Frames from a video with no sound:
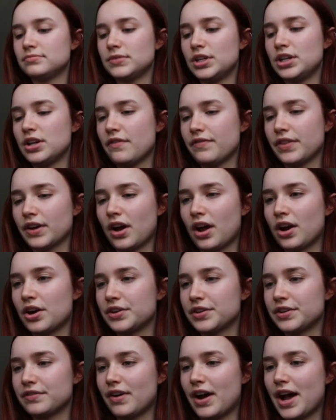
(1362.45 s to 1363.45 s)
Love the
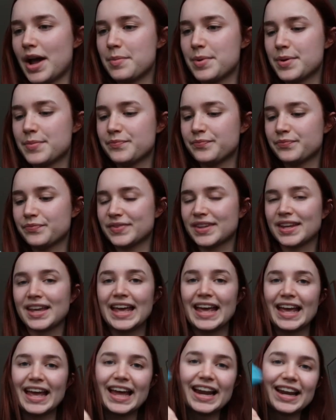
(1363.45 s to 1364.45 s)
colour and the vibe.
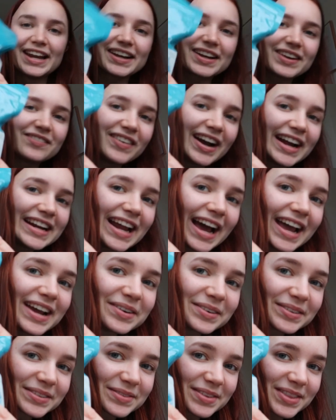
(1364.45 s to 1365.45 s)
Look at my
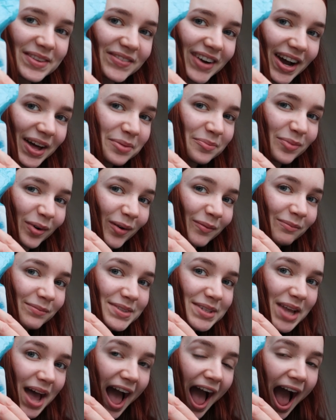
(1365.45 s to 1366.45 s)
nails with the bath
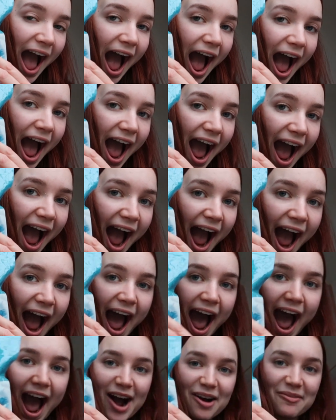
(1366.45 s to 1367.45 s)
bombs.
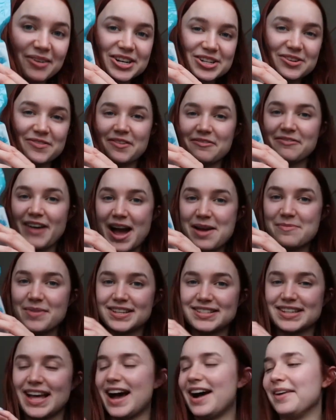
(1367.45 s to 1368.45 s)
How much of a
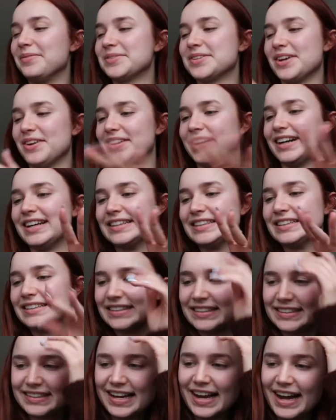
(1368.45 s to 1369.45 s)
vibe is that? I'm sorry.
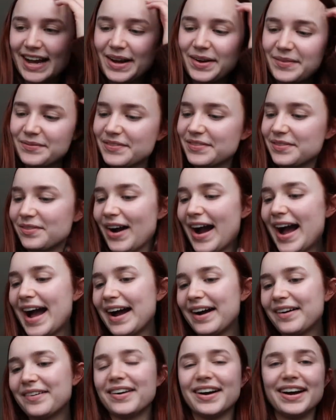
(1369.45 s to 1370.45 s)
Um,
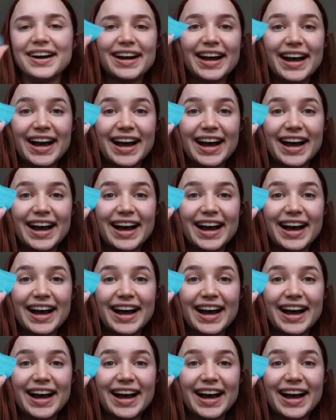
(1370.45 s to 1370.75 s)
wow.